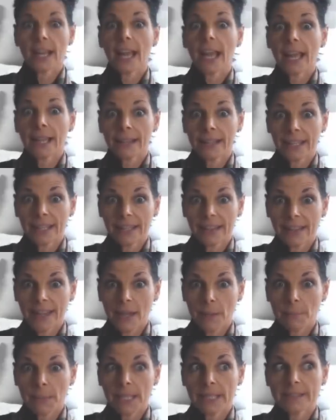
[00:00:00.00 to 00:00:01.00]
I like
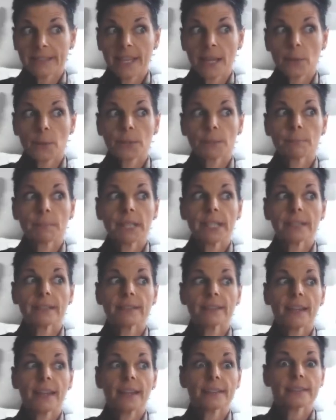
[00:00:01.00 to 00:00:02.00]
that, because that would mean
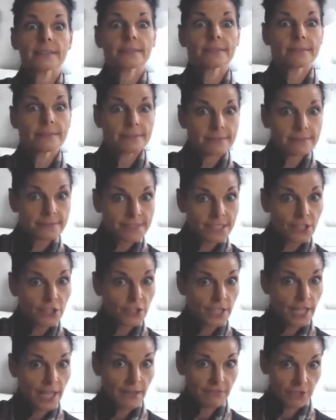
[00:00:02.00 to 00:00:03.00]
that you're
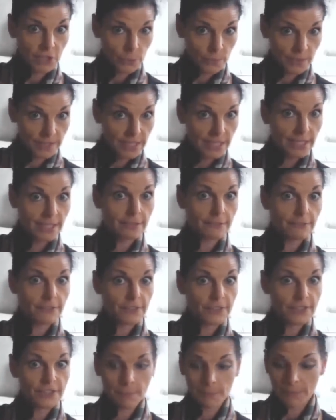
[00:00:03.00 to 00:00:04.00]
going to have to go digging for
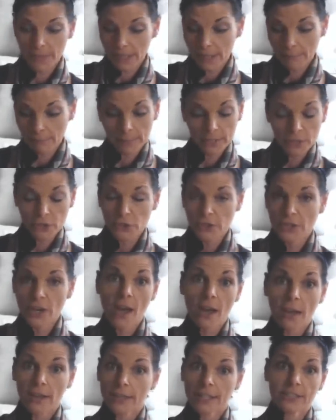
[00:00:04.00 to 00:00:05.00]
something, but you're
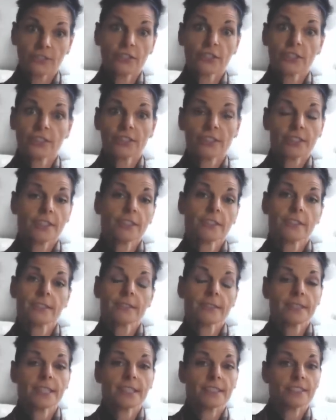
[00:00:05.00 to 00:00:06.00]
not. It's just going
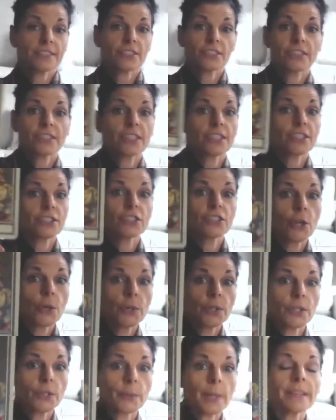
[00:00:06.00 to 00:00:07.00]
to show
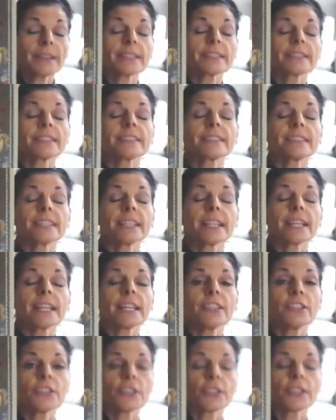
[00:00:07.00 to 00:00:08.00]
you. And this is sitting
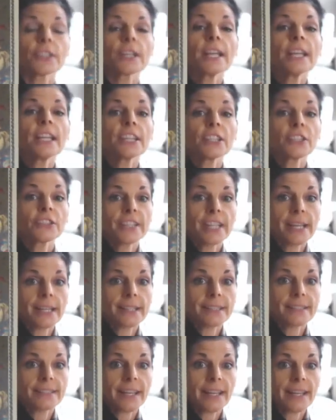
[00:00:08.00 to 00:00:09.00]
in your
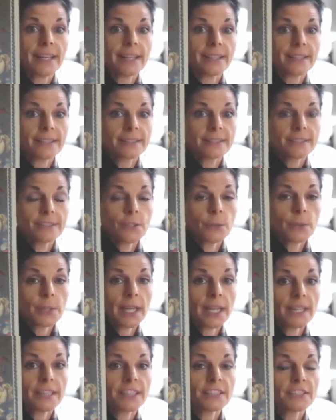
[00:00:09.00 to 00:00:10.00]
day-to-day,
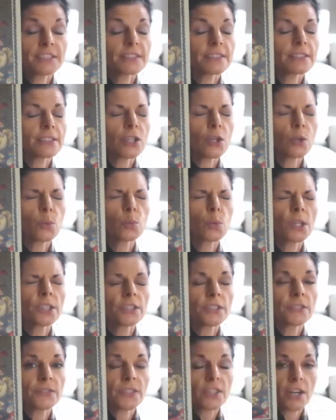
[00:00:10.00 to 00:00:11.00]
okay? This is a
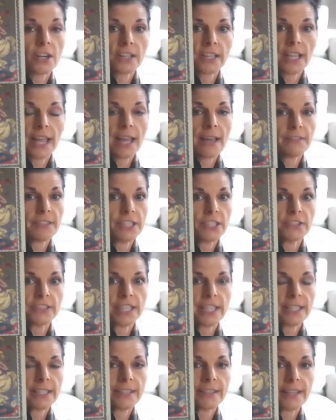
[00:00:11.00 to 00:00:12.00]
wonderful card to have in your
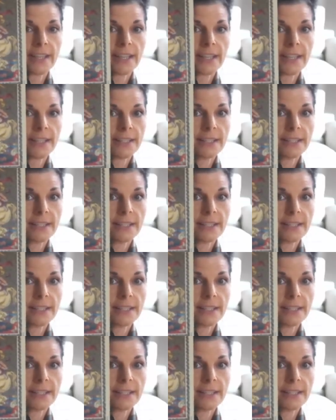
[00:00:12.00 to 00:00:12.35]
day-to-day.